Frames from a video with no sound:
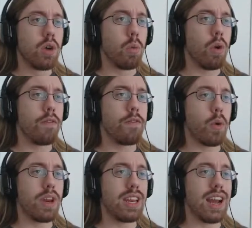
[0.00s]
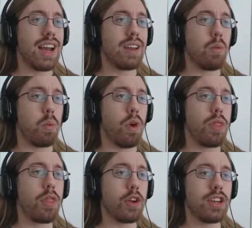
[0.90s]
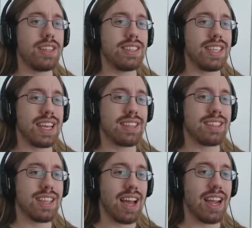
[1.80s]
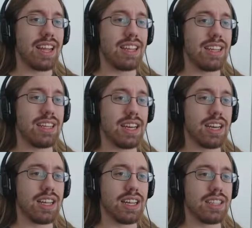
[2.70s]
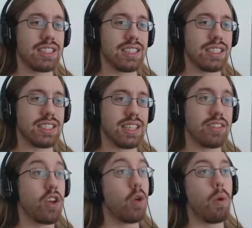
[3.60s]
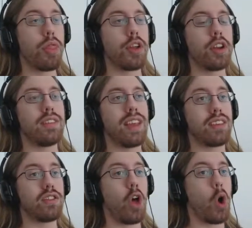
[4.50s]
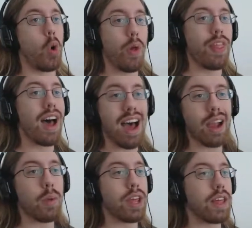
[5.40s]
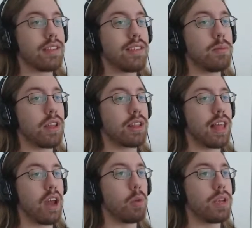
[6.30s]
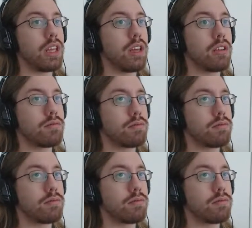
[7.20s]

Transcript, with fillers: 149, 136. I, uh, uh, let's go to 136 on the highway. That seems like that'll be